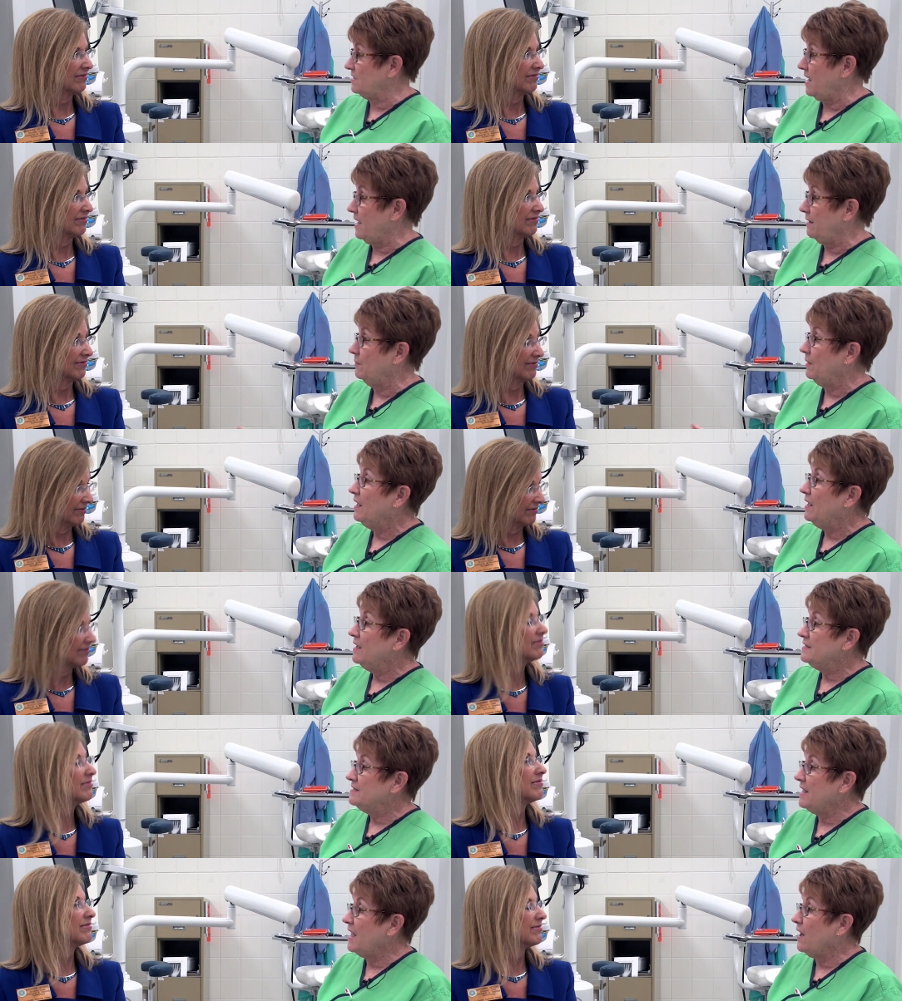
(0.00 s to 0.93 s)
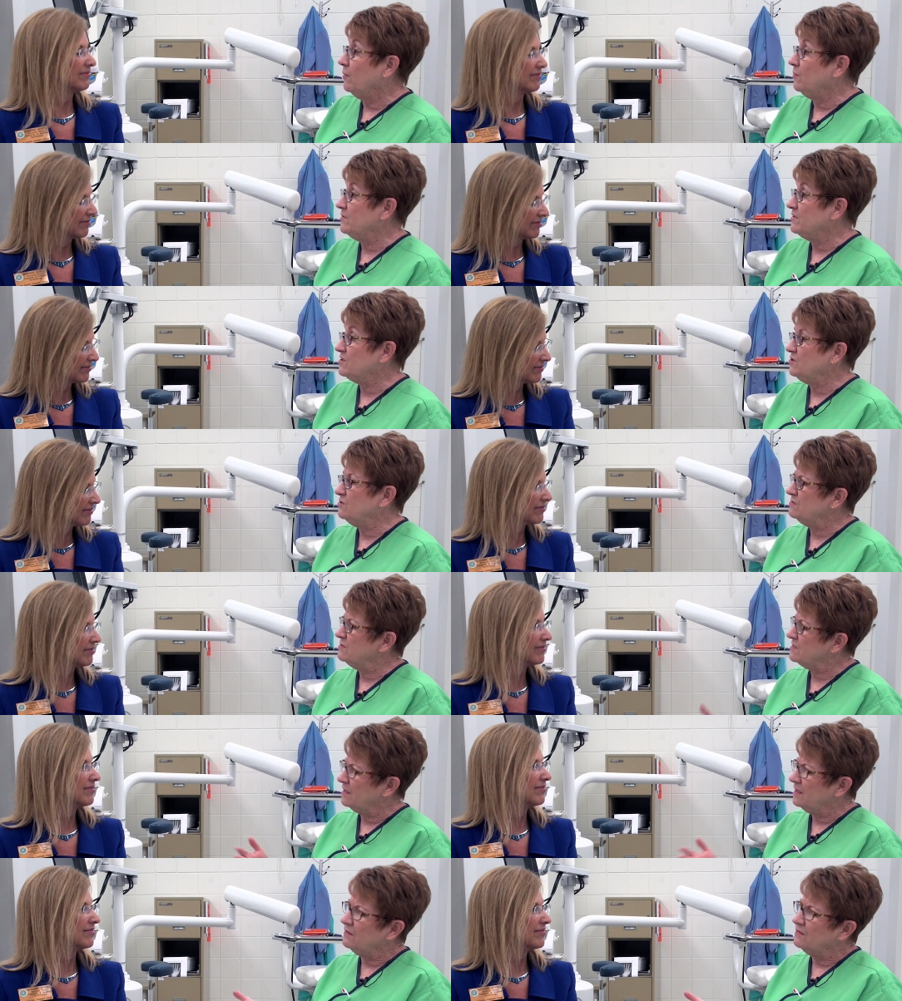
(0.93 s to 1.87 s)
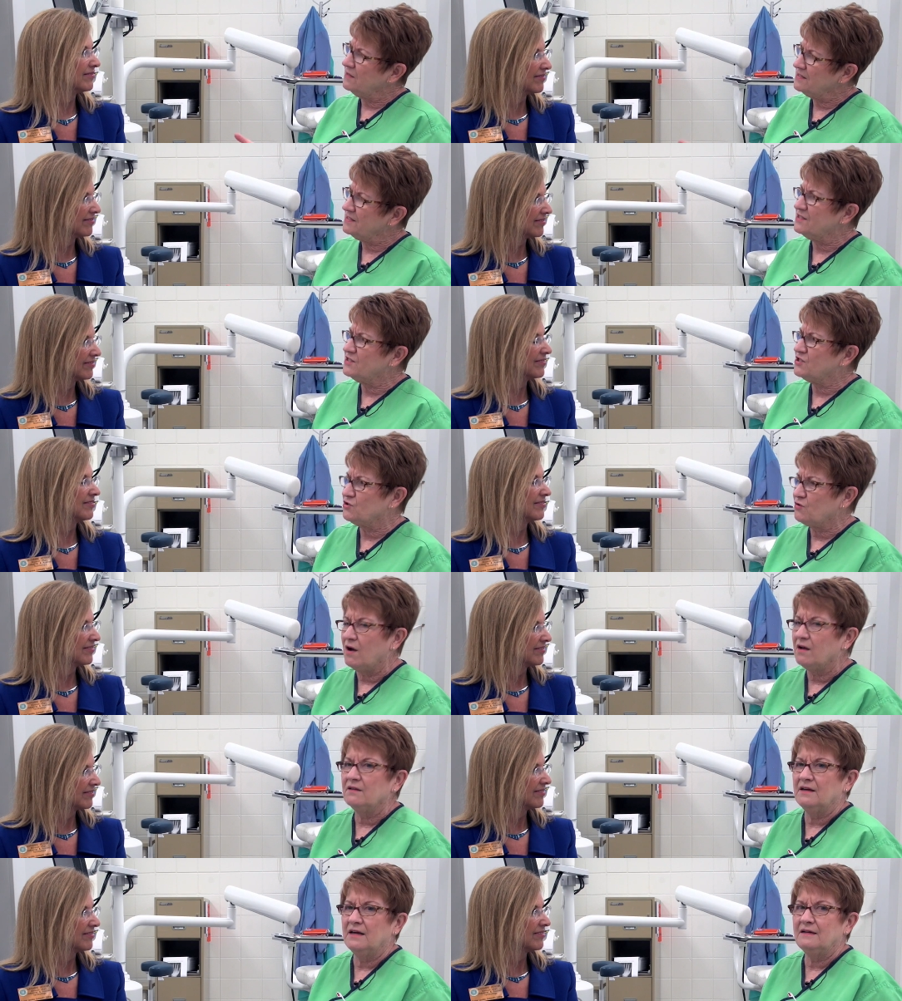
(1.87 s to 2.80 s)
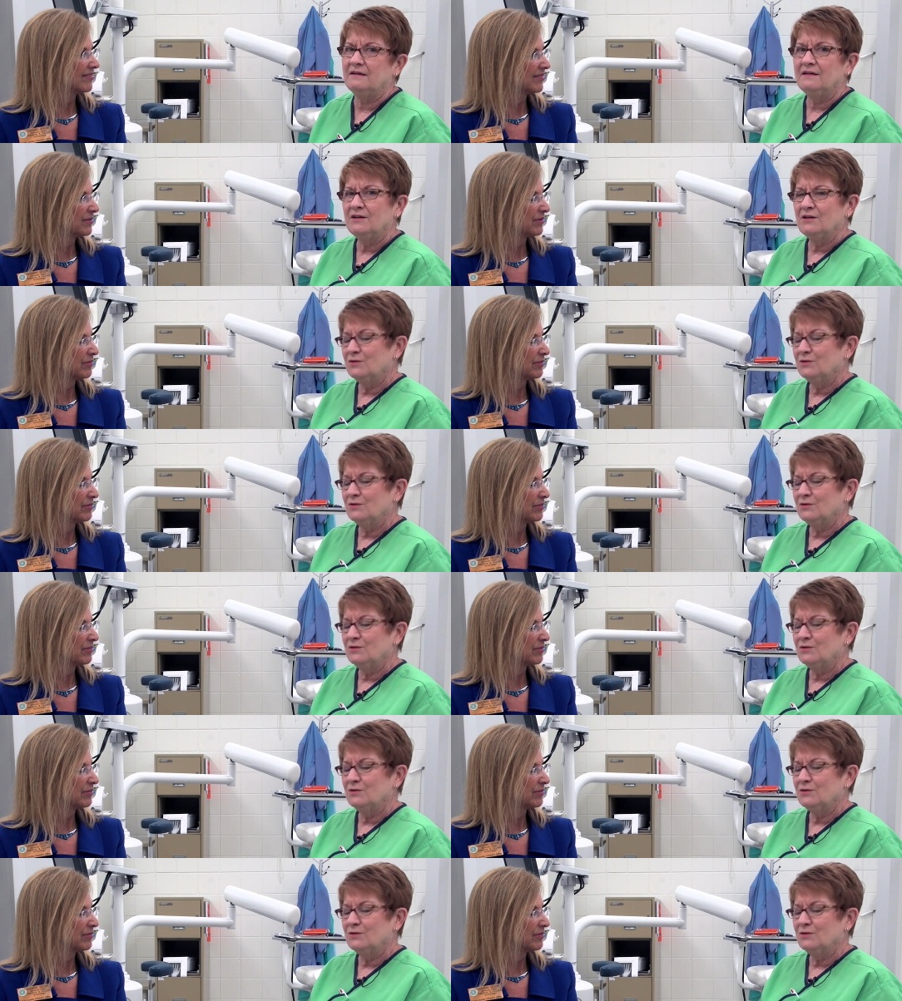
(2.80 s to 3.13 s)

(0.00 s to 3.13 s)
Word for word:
Speaker 1: time to help the students, you know, because it's struggling.